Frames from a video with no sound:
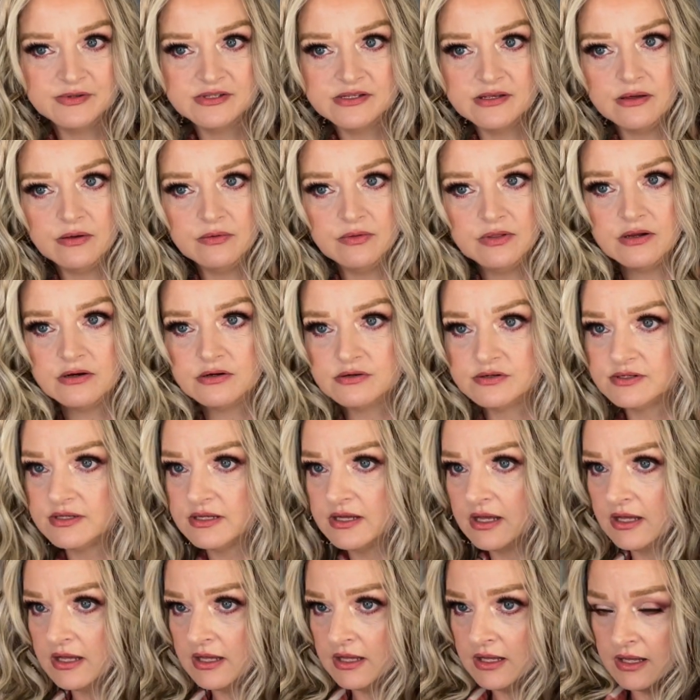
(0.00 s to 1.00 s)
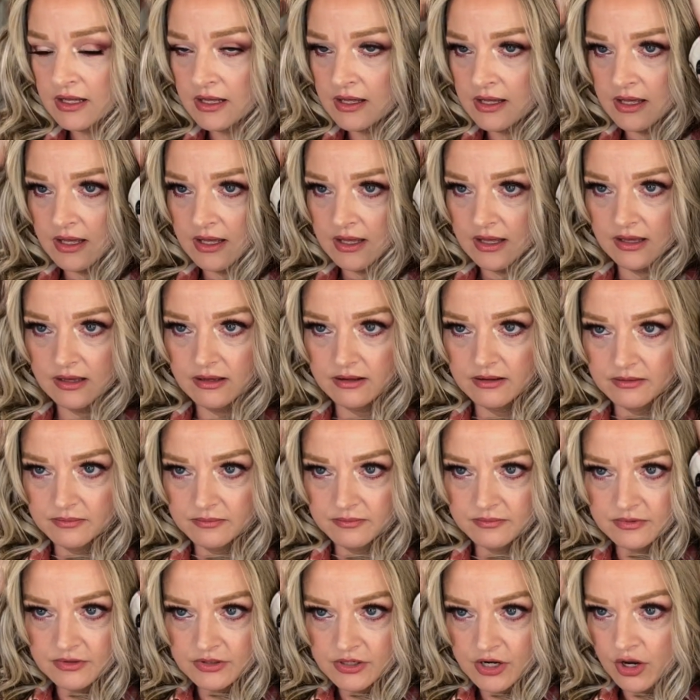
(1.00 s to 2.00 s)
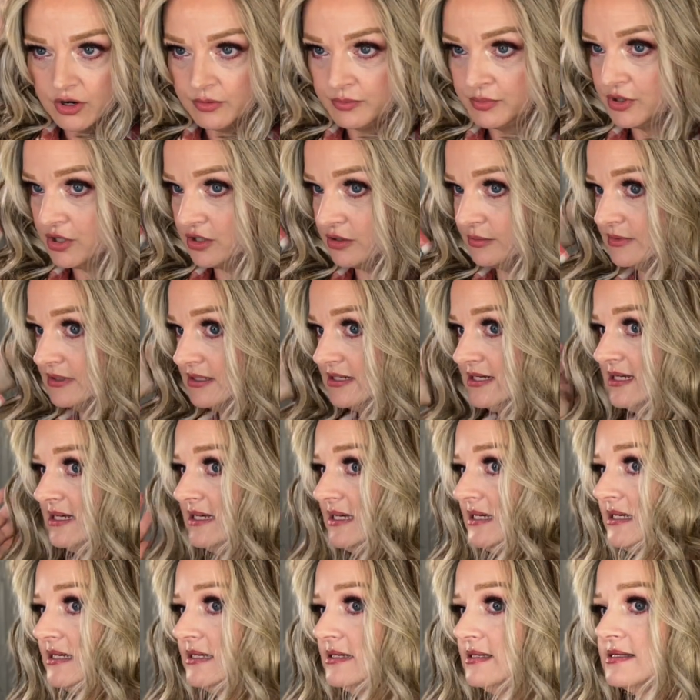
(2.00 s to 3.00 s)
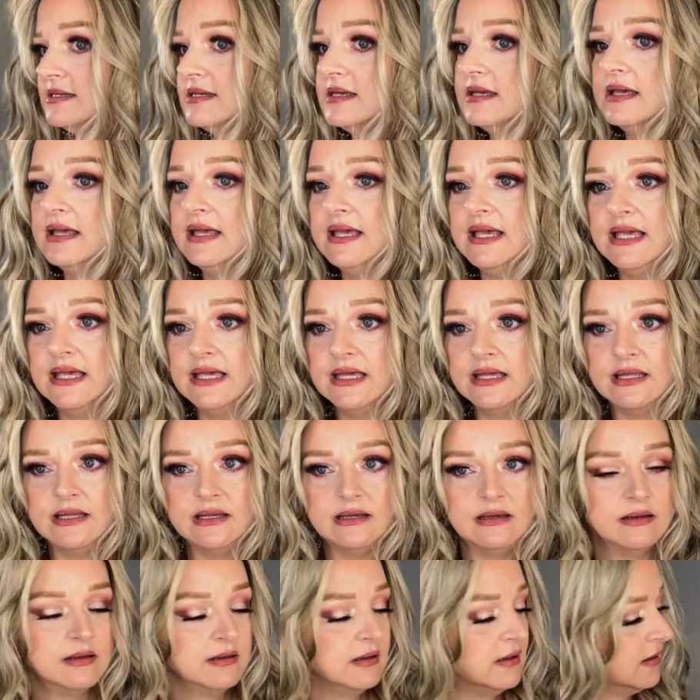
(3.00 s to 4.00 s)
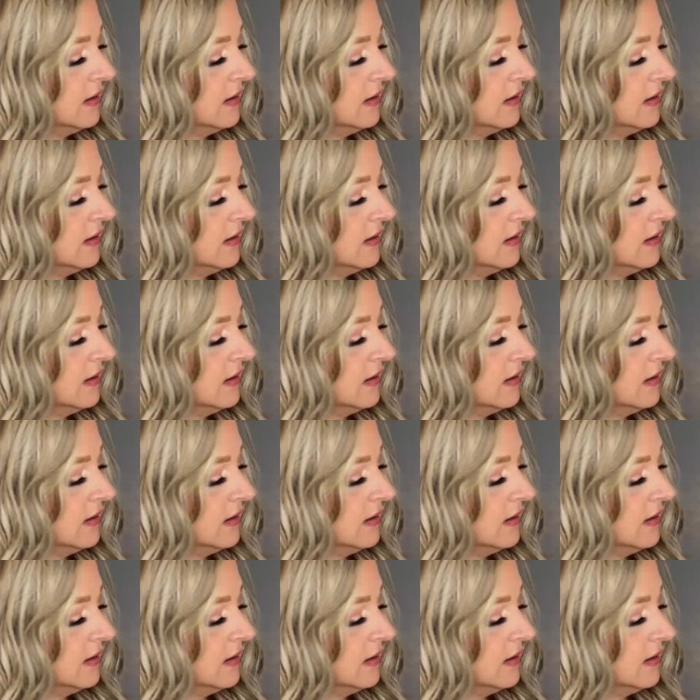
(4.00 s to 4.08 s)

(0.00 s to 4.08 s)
So there's no permatease in